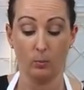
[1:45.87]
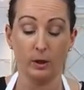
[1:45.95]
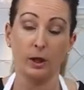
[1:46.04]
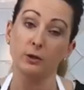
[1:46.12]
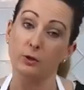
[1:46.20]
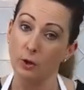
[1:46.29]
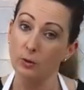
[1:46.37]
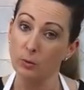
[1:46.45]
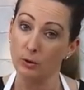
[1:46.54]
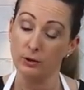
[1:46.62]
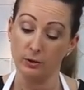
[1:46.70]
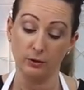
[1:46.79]
What I
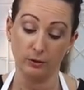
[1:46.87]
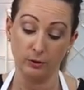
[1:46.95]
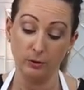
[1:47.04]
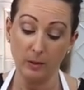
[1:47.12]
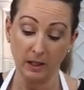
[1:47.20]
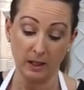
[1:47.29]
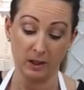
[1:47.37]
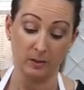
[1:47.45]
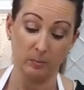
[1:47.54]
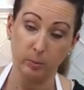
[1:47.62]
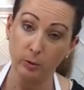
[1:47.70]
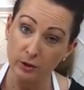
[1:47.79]
don't want to do
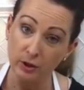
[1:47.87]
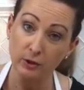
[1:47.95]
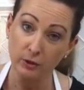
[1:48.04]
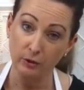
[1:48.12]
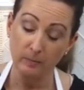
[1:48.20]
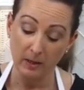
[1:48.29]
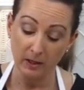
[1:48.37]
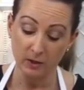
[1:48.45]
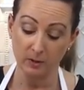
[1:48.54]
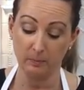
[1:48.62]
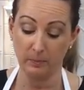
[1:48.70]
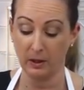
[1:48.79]
is push it too
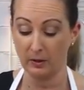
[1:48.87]
much,